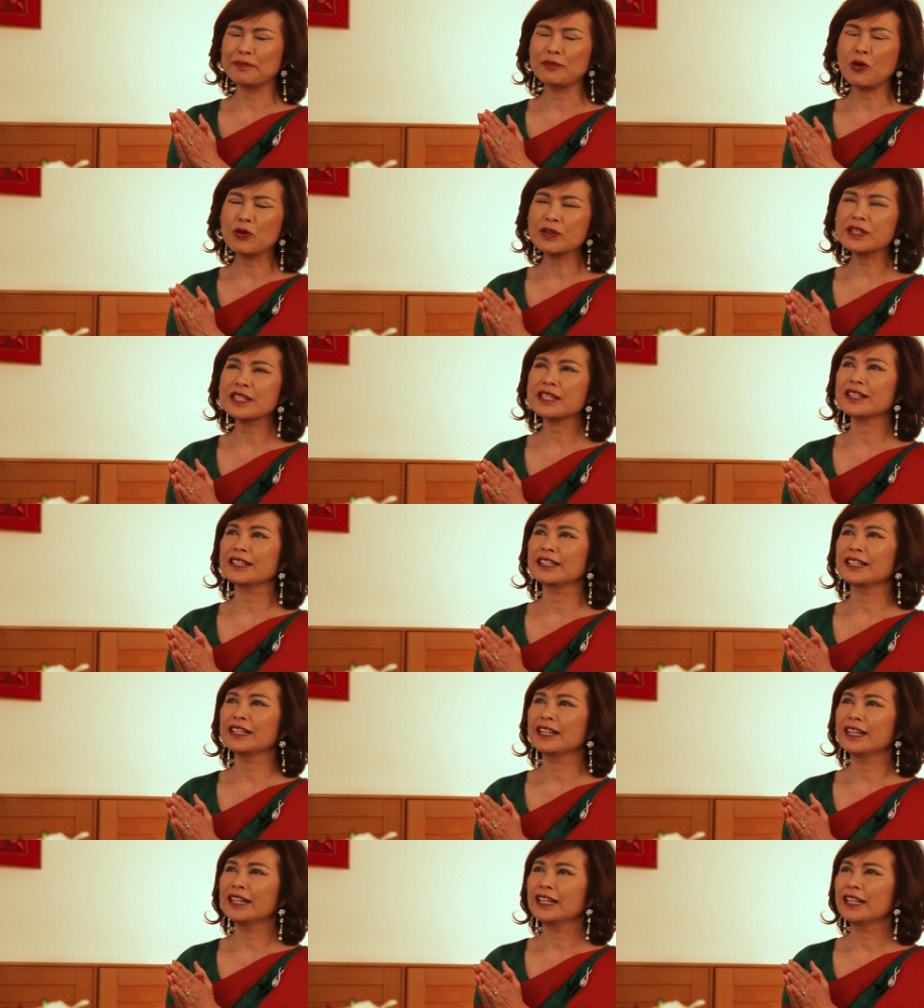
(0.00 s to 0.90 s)

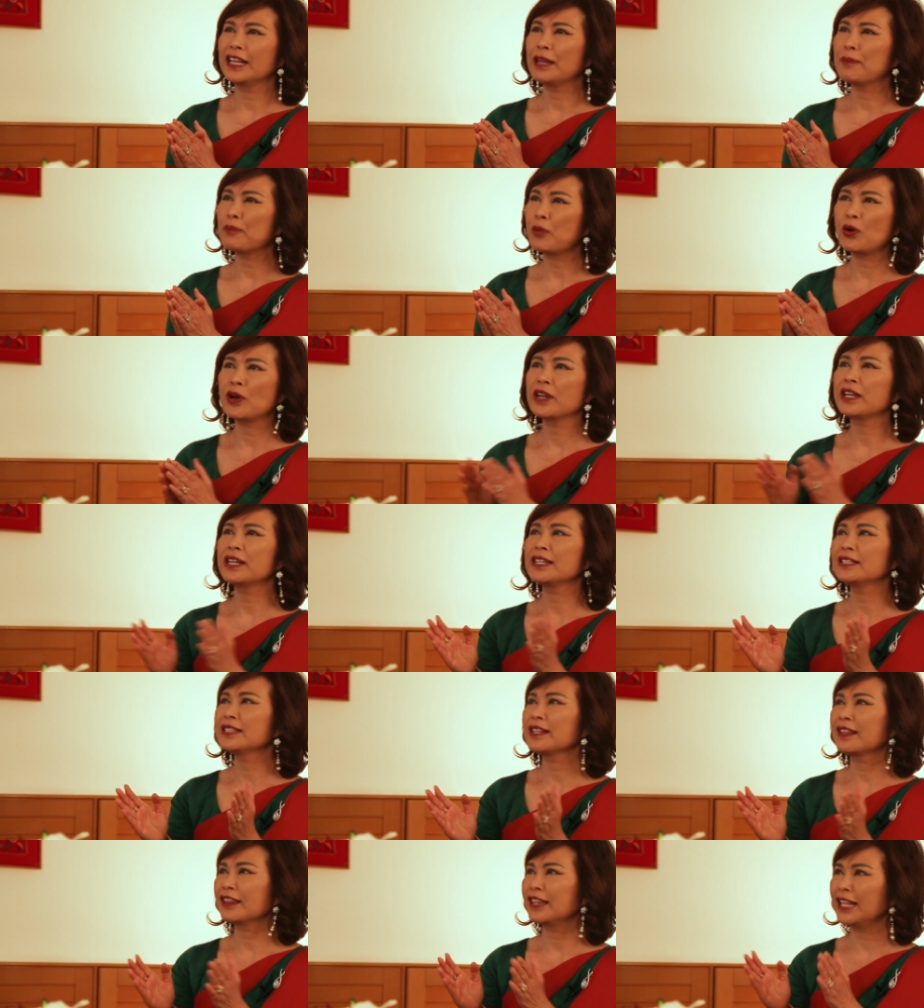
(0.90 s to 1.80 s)
most
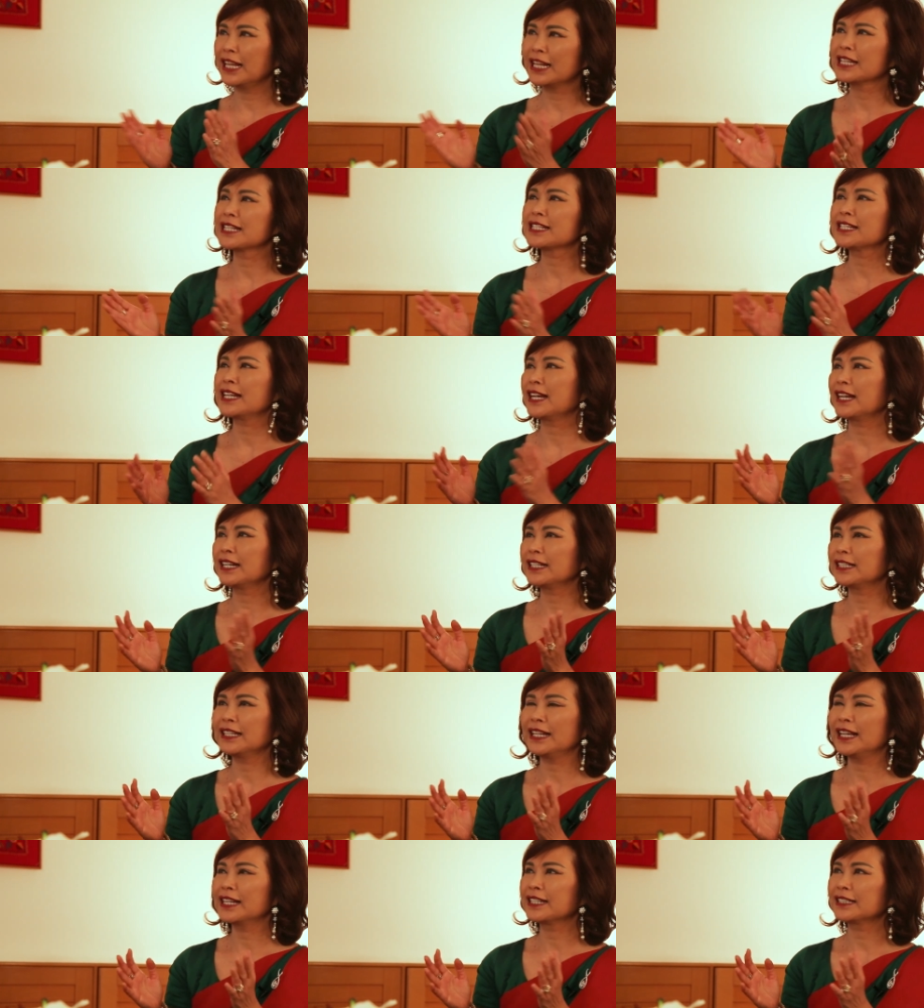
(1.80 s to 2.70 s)
important things
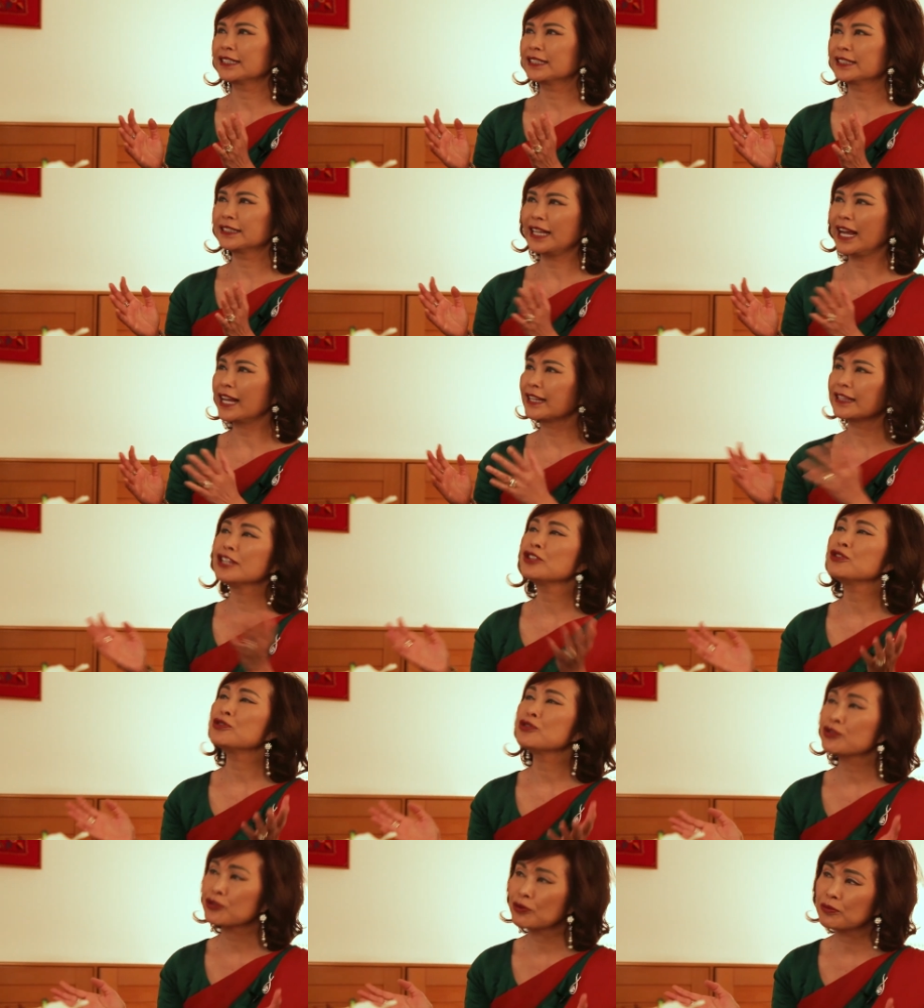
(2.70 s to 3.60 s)
that I
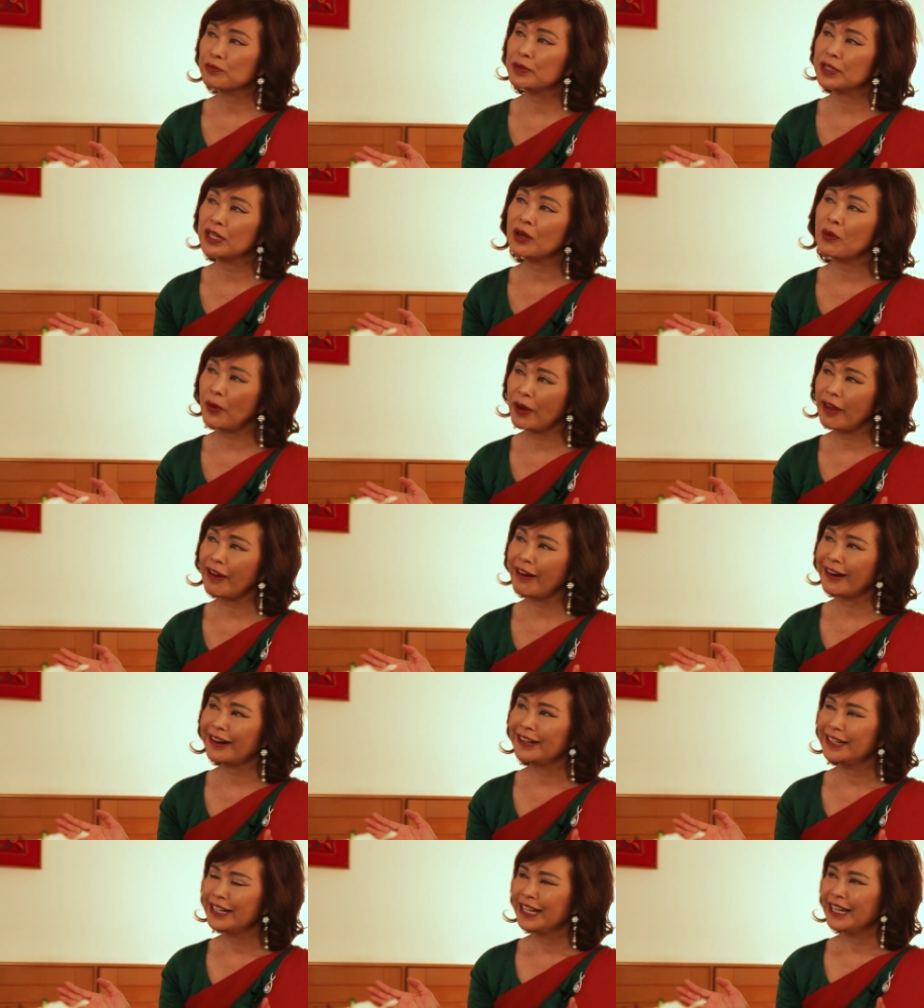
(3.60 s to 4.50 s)
think you should be
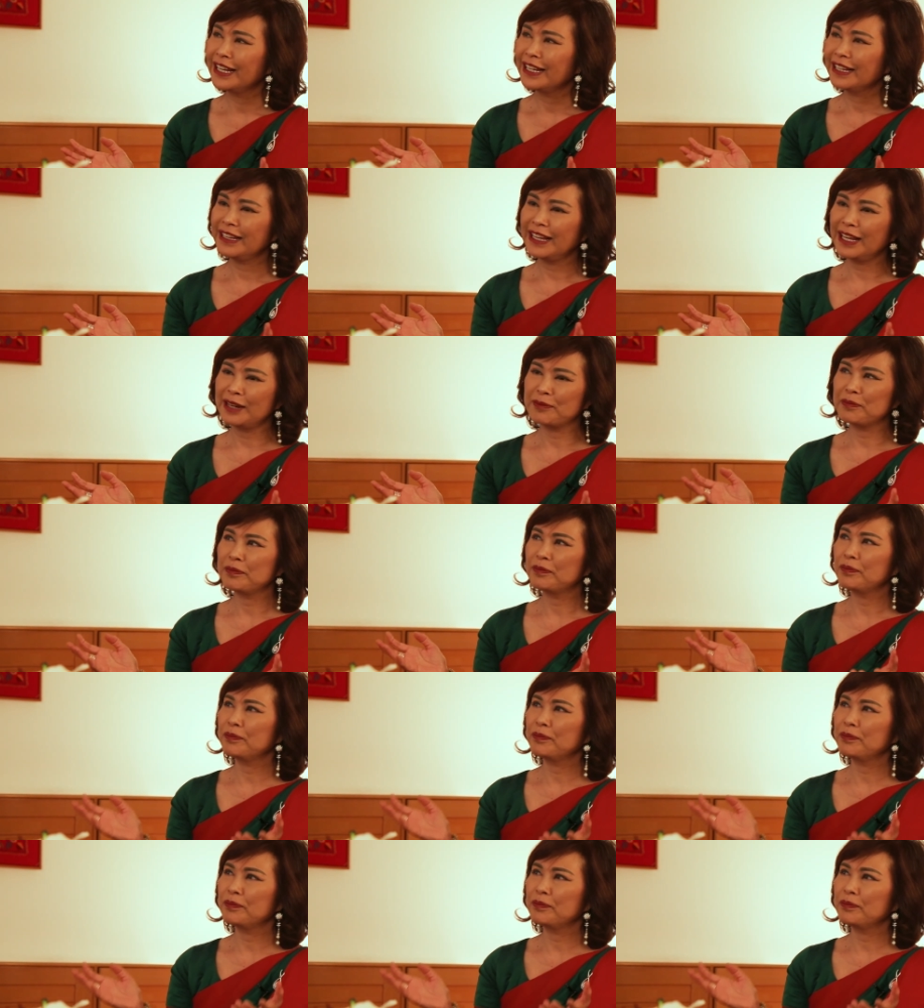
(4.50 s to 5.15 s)
aware, that